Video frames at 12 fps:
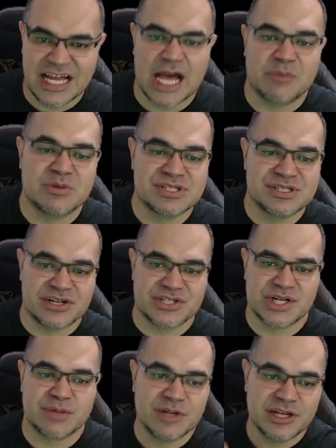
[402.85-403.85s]
I'm gonna start
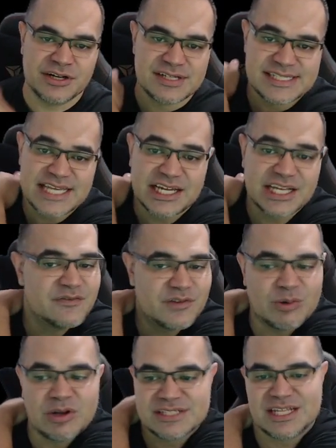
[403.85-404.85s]
streaming here in a second if
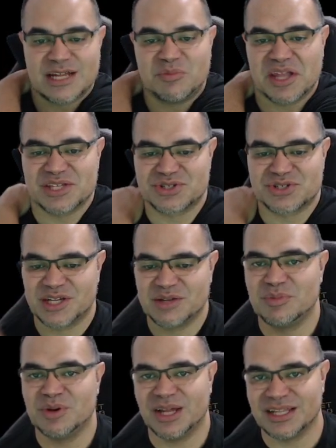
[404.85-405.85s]
you want to stop by the
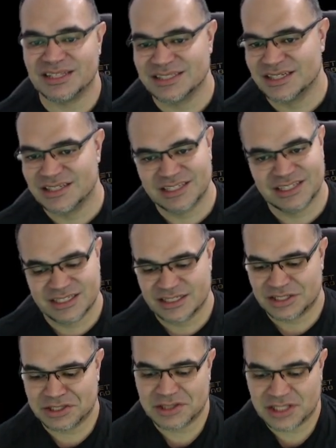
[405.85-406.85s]
stream, but
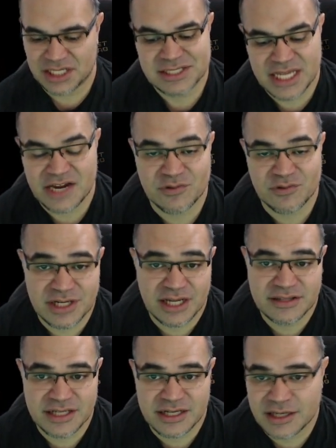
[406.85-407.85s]
good luck to everyone
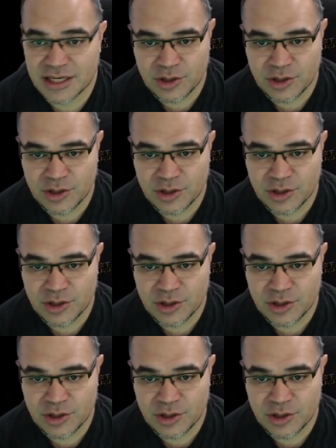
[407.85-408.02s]
out there.